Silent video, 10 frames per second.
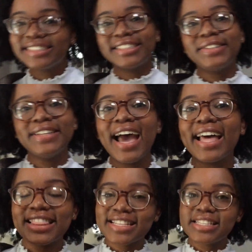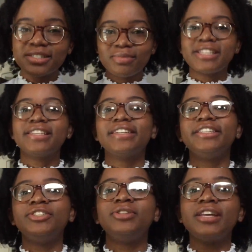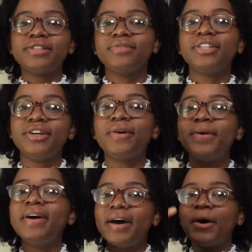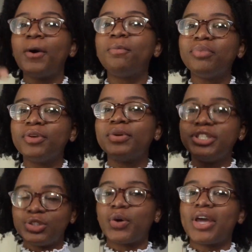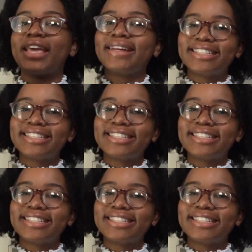So yeah, this is basically today's video. Hope you enjoy.